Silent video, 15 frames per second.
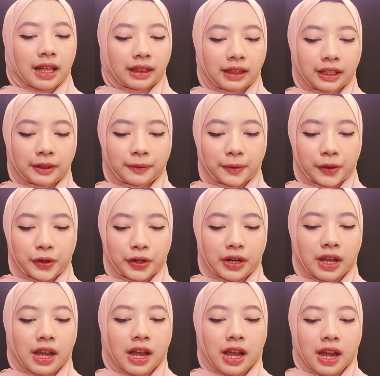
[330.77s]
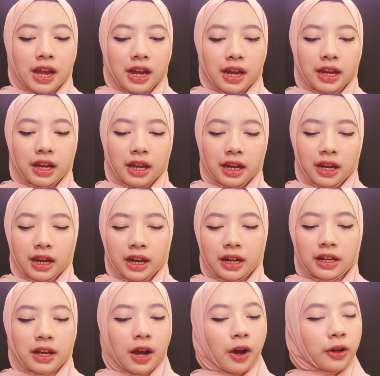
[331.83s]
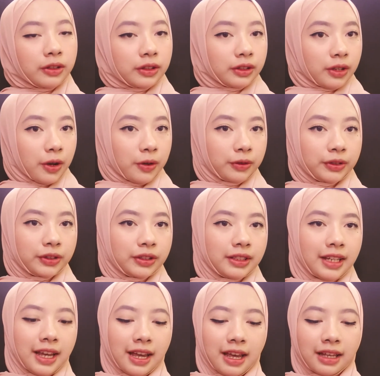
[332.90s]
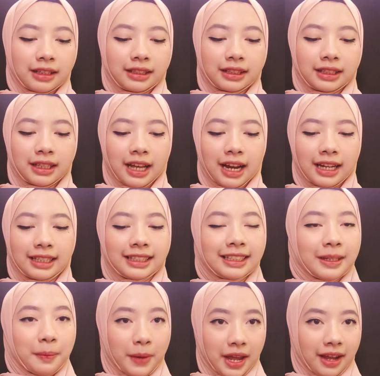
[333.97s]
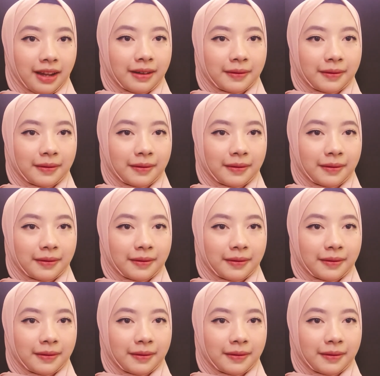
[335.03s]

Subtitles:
This food in the hot sauce gets nice dipping.